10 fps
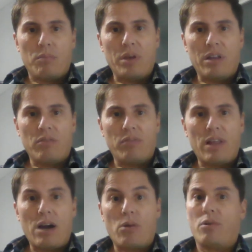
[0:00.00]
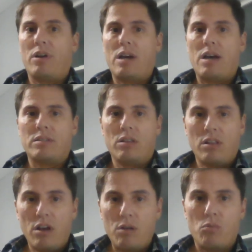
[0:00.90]
bean flour has a
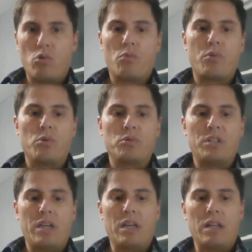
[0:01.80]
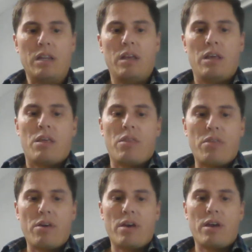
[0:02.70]
lot more protein
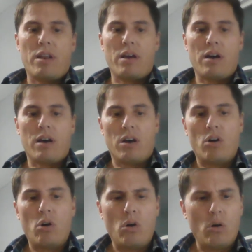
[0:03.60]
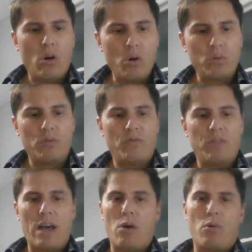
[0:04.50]
than whole oat
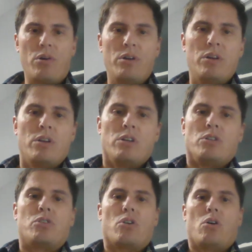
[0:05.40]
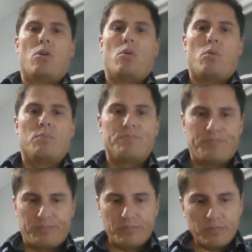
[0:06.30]
flour. So
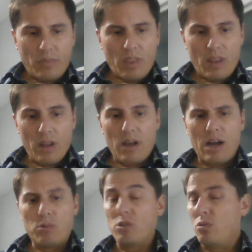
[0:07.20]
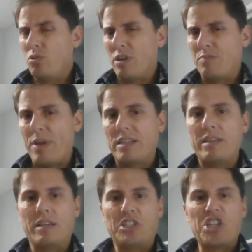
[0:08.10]
I was also
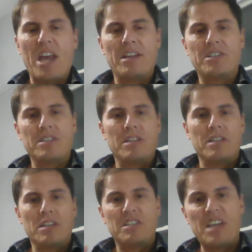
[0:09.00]
expecting changes in the